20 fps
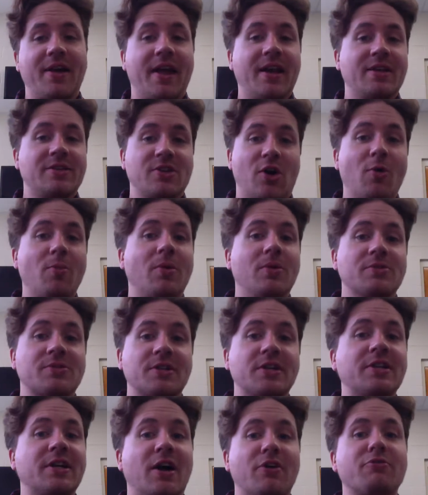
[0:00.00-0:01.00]
and it's almost
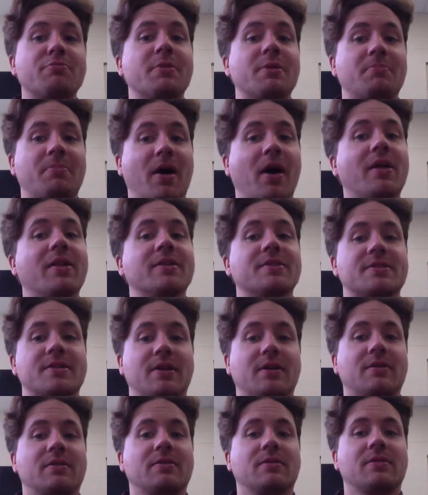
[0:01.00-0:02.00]
a government policy,
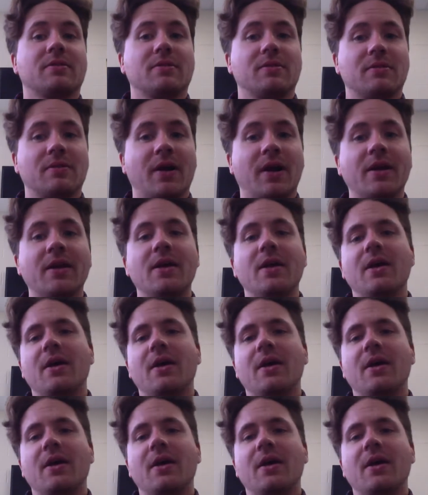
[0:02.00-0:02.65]
right?